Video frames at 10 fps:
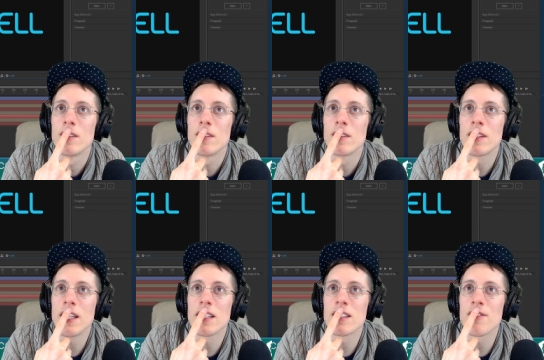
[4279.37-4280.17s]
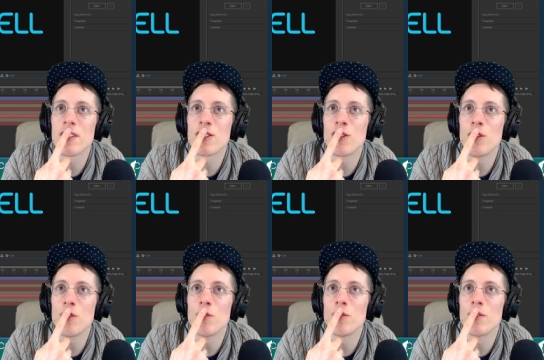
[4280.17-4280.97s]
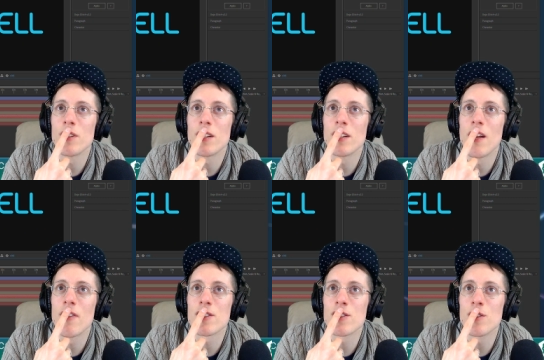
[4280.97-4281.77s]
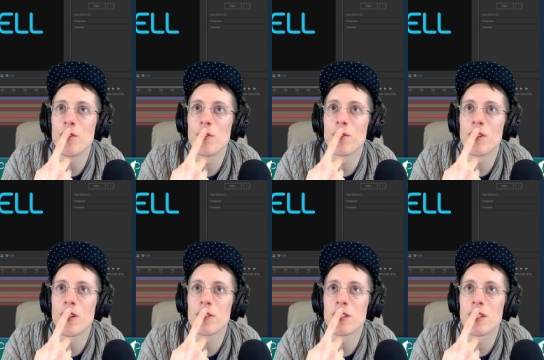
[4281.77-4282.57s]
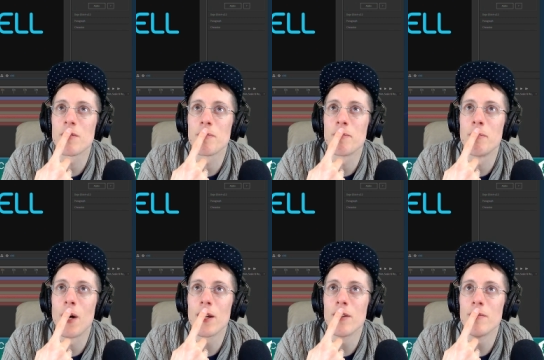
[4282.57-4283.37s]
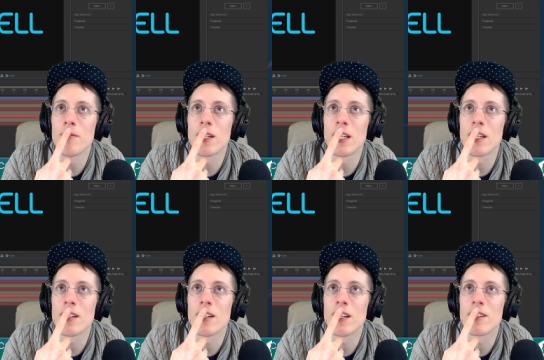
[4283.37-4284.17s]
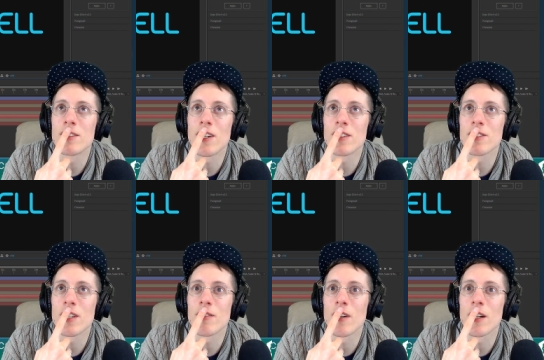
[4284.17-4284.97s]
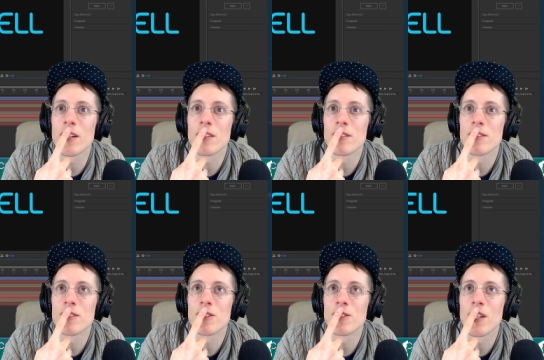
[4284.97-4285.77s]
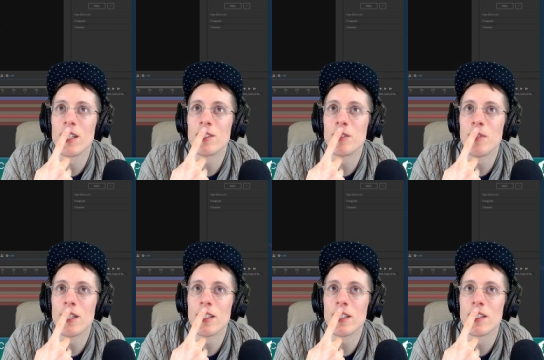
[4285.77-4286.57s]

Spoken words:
the thing is, if it's too close to the bottom, then it starts looking very strange to me. I think